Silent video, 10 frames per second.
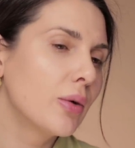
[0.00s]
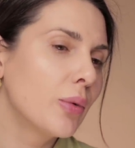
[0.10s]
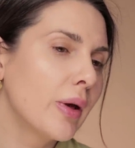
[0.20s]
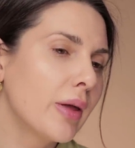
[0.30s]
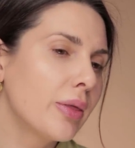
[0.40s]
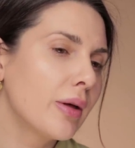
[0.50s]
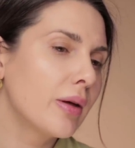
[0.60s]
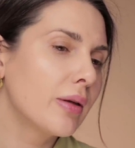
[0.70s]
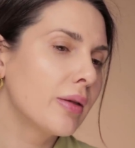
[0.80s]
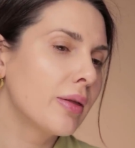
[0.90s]
with
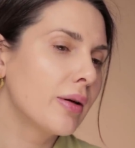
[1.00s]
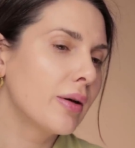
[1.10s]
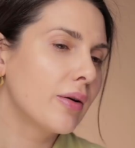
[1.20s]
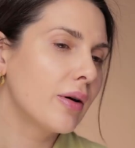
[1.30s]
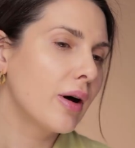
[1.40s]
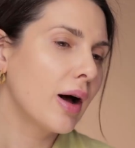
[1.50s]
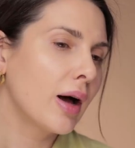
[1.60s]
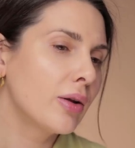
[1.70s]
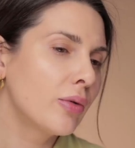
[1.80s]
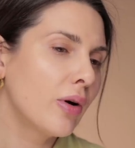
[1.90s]
the
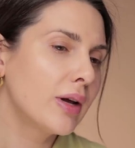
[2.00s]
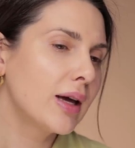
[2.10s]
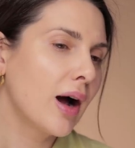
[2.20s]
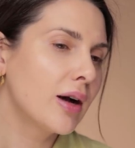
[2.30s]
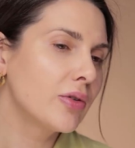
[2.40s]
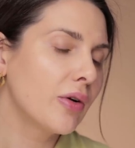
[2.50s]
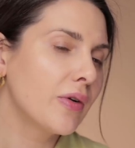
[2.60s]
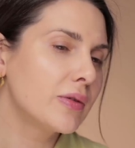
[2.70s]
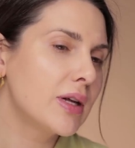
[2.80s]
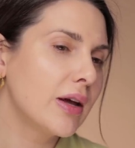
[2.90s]
Hyaluronic Hydra
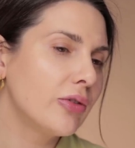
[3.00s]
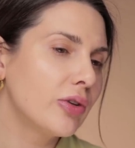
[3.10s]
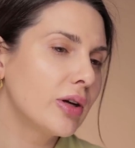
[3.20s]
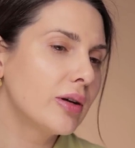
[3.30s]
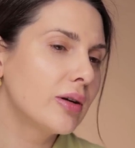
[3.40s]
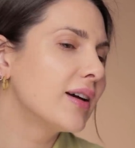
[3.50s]
Foundation.